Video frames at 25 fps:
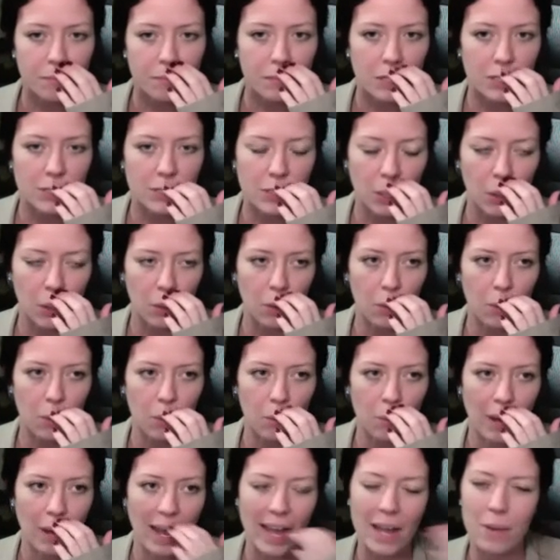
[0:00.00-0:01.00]
So
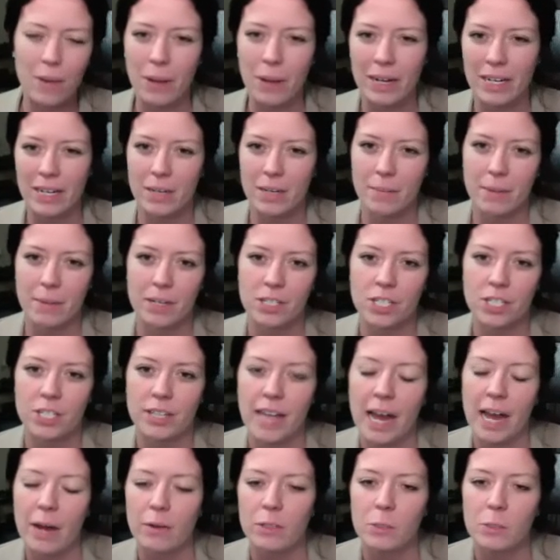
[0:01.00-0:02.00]
why I wanted to mention
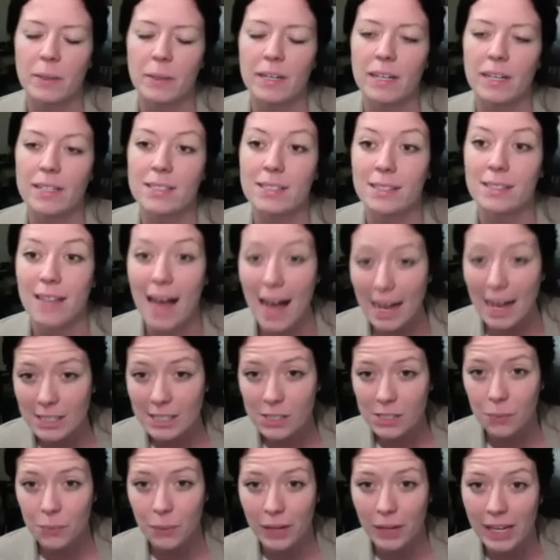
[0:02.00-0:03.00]
that was because last
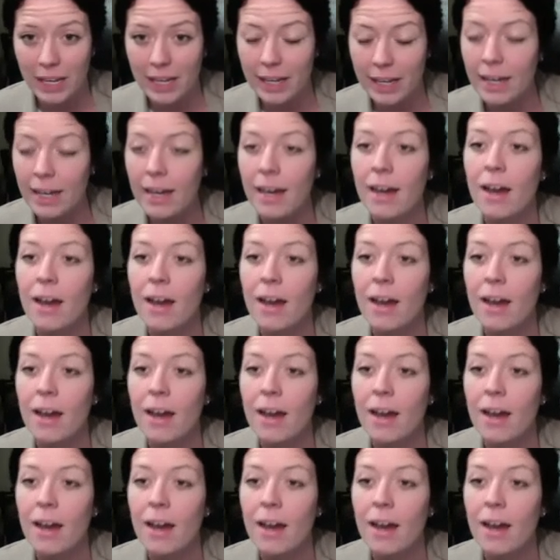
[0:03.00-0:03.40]
week,